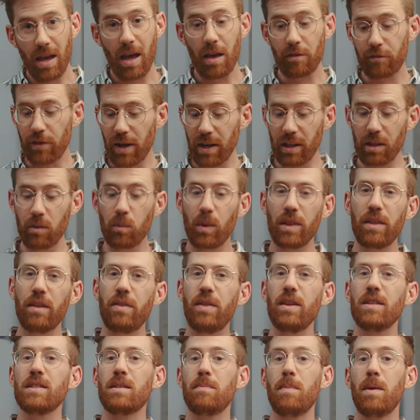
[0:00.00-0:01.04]
And finally, one of the
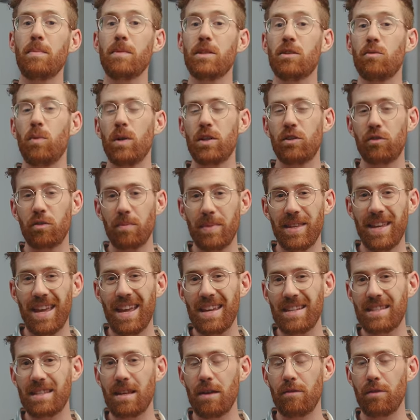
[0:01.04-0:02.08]
things that made me switch from the
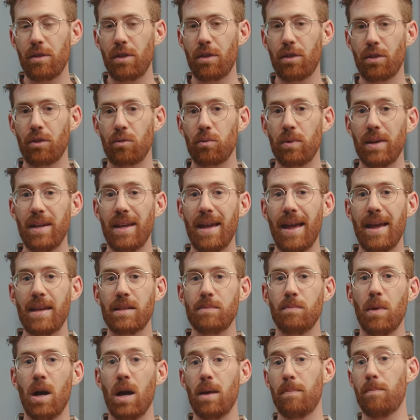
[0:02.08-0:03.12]
A7 III
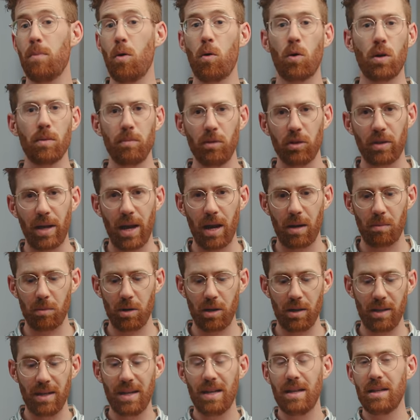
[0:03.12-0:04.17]
as my portable
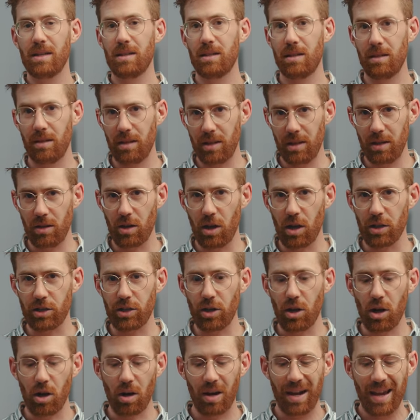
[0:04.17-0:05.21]
camera to the EOS
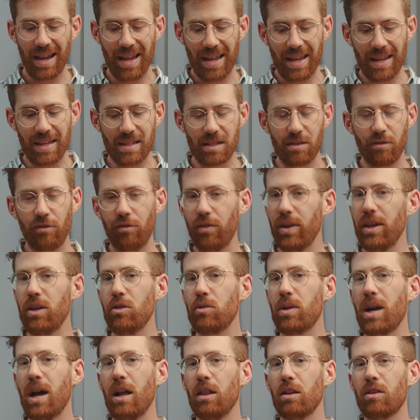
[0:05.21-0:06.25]
R is the
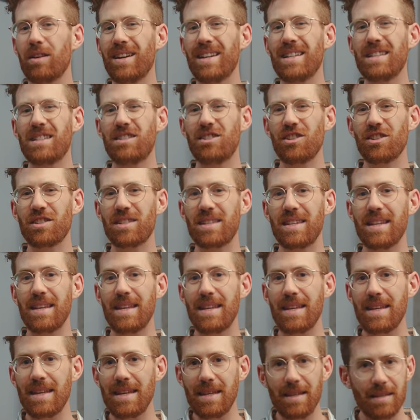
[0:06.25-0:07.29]
video color is just
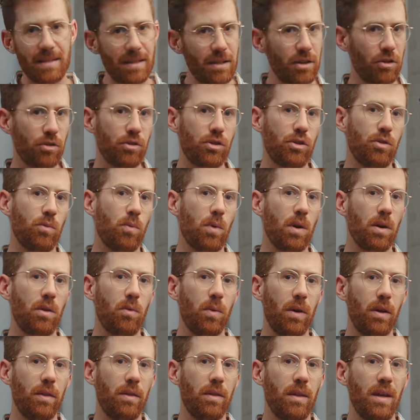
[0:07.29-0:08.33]
easier to work
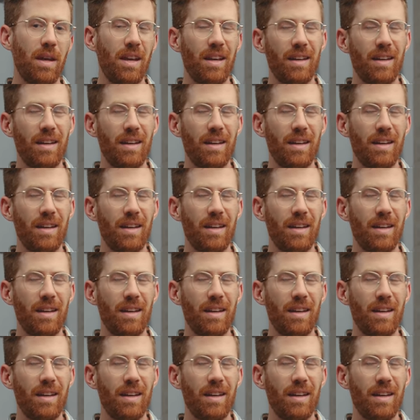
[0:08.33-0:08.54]
with.